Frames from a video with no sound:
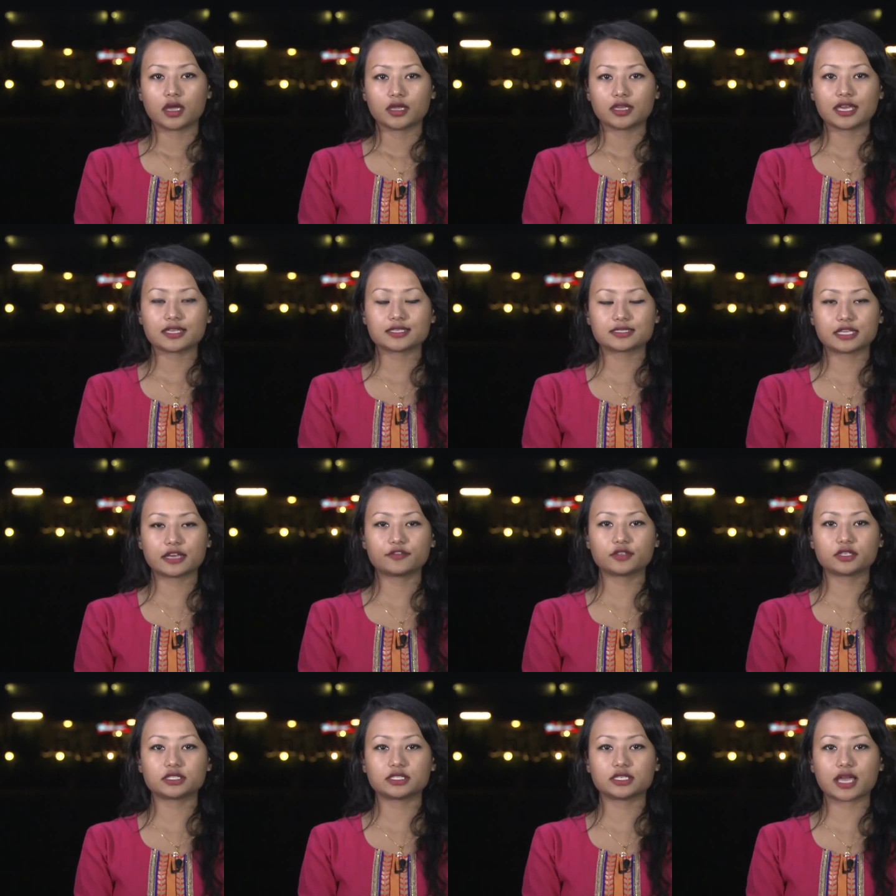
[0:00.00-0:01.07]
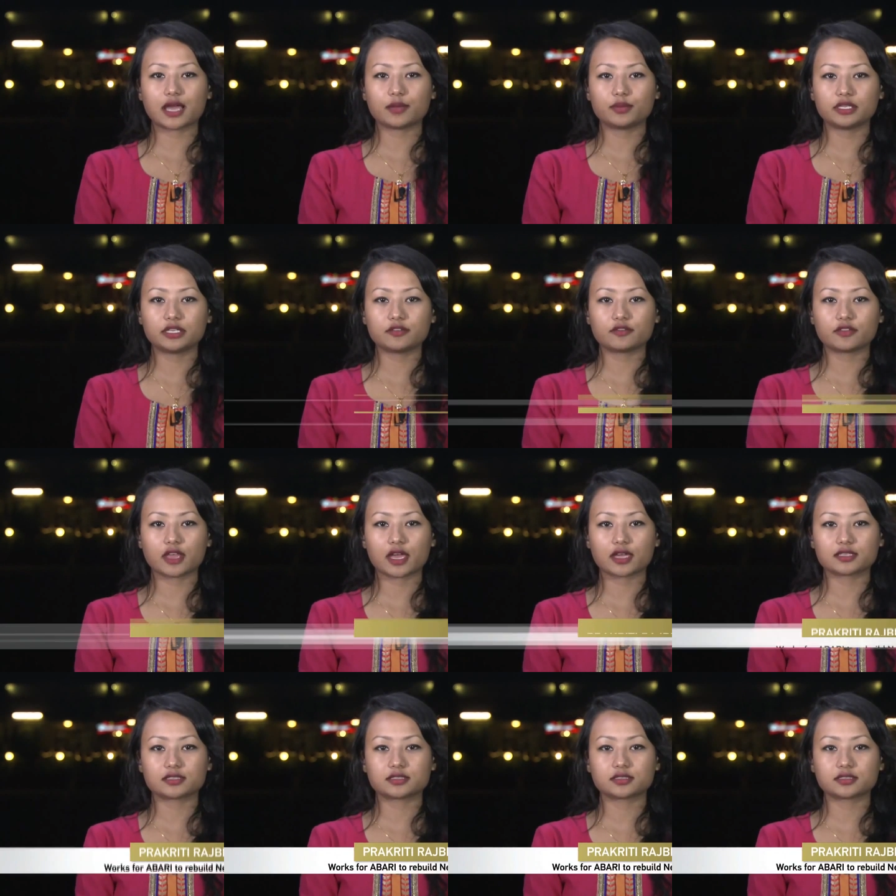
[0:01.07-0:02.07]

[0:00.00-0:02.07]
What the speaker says: Yes, definitely. I believe that